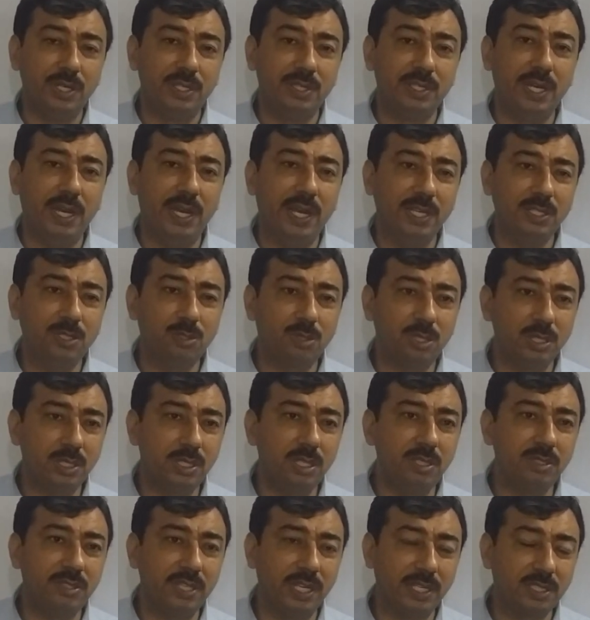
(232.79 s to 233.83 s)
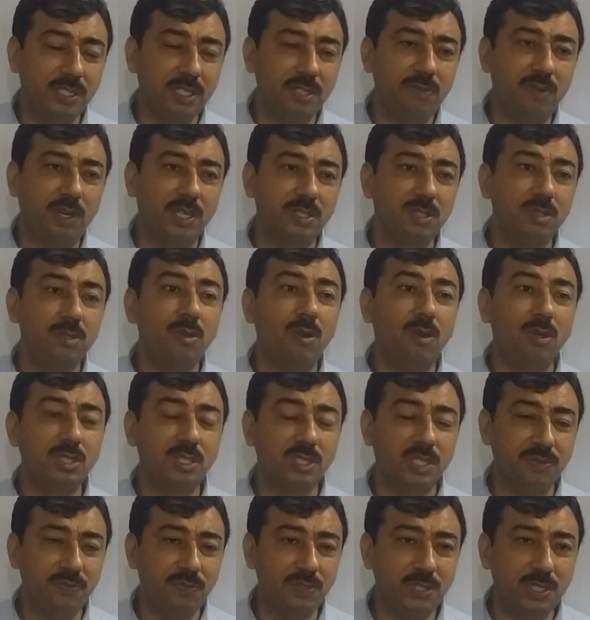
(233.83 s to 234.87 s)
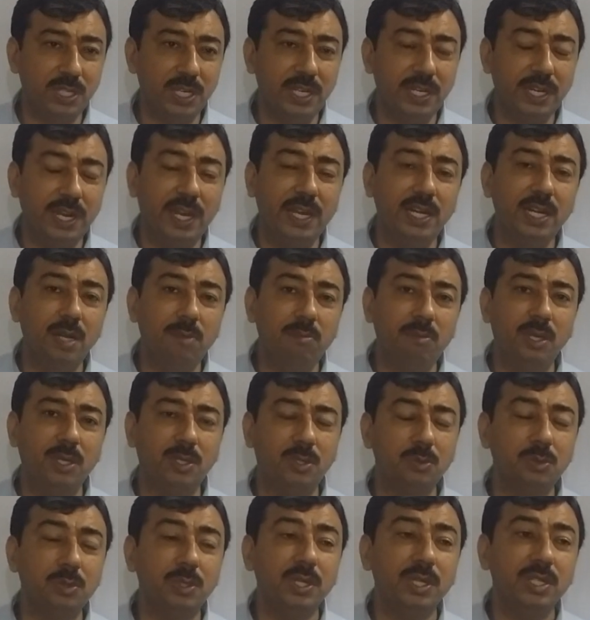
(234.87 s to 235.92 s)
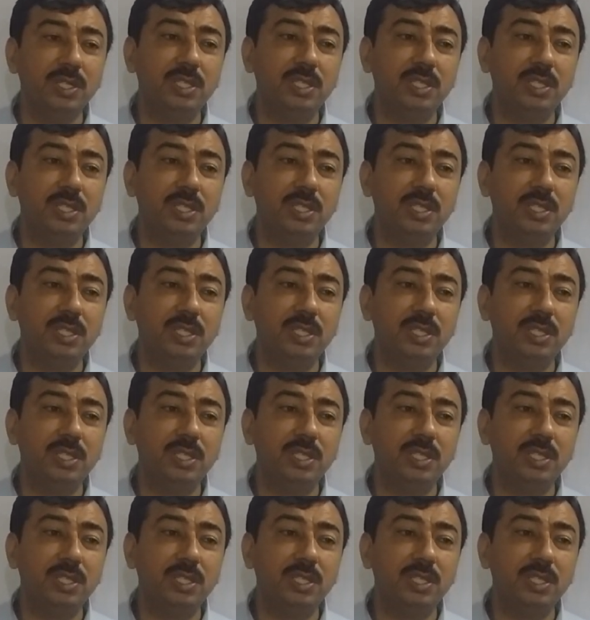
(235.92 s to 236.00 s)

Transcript: the educational sector was not sufficient, and number two,